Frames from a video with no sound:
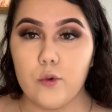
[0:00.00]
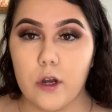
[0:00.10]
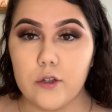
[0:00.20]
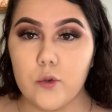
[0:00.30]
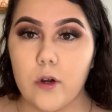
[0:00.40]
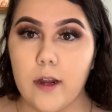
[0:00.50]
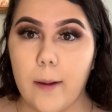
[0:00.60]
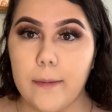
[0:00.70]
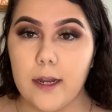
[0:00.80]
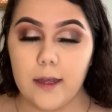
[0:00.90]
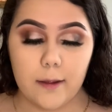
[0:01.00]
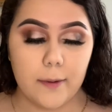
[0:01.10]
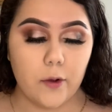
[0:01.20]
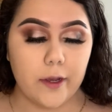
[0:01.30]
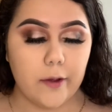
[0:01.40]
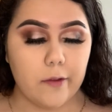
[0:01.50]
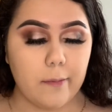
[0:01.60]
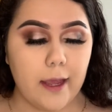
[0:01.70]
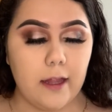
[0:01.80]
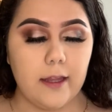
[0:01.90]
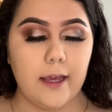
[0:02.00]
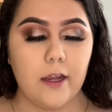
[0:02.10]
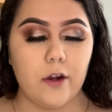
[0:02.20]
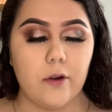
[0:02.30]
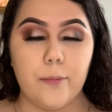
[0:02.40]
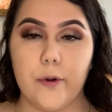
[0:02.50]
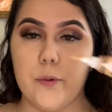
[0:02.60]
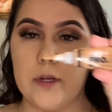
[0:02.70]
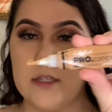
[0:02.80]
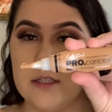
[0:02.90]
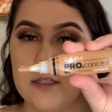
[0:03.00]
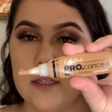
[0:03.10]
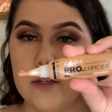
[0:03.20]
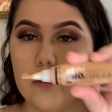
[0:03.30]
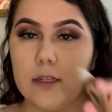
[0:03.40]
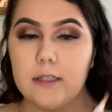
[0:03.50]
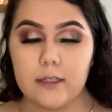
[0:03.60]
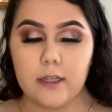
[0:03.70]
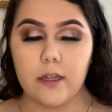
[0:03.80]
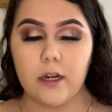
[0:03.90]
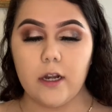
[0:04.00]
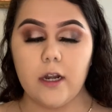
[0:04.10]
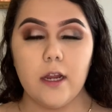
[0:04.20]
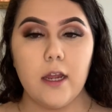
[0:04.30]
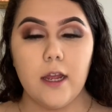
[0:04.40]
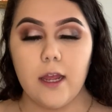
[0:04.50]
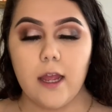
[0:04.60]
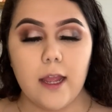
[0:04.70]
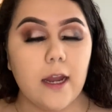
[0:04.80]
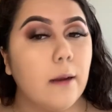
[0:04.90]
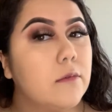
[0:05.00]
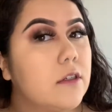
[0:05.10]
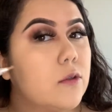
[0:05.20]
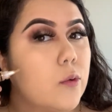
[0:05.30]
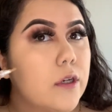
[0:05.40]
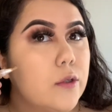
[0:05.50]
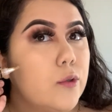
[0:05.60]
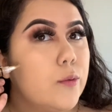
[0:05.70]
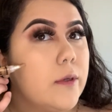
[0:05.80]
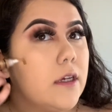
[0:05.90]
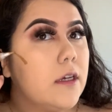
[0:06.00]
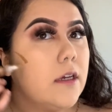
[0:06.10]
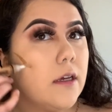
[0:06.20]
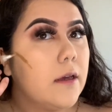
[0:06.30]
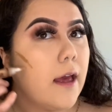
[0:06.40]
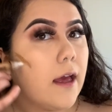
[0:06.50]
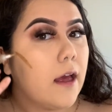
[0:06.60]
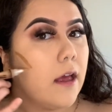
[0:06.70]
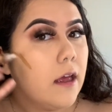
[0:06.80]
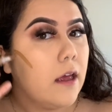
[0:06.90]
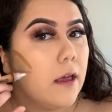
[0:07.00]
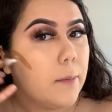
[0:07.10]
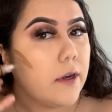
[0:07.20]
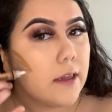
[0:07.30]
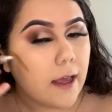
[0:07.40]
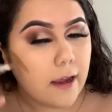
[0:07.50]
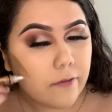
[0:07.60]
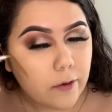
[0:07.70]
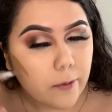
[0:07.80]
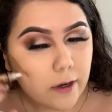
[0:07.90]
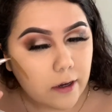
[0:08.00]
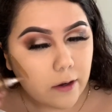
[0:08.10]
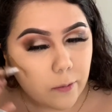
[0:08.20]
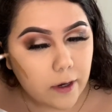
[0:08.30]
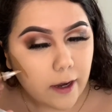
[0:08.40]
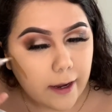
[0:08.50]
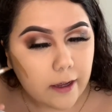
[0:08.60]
contour, I'm gonna be going in with my LA Girl Pro Conceal Concealer, and I'm just going to be putting that everywhere where I